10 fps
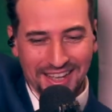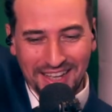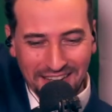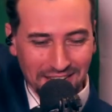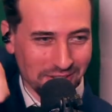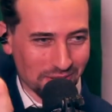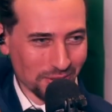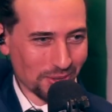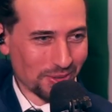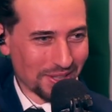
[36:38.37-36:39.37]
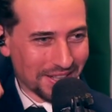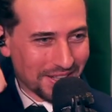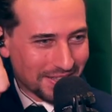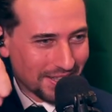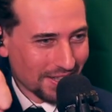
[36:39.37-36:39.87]
into
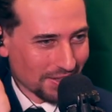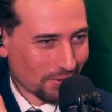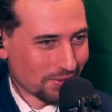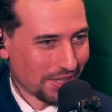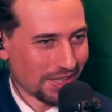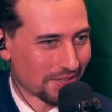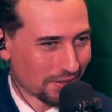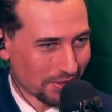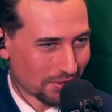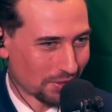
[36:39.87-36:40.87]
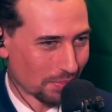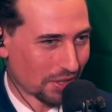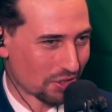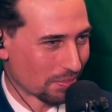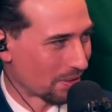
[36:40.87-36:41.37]
the container, into the
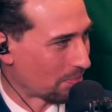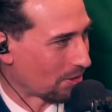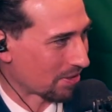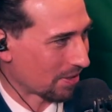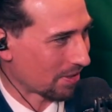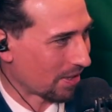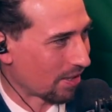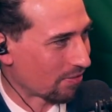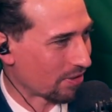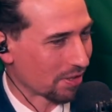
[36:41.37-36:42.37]
measurement box that they have,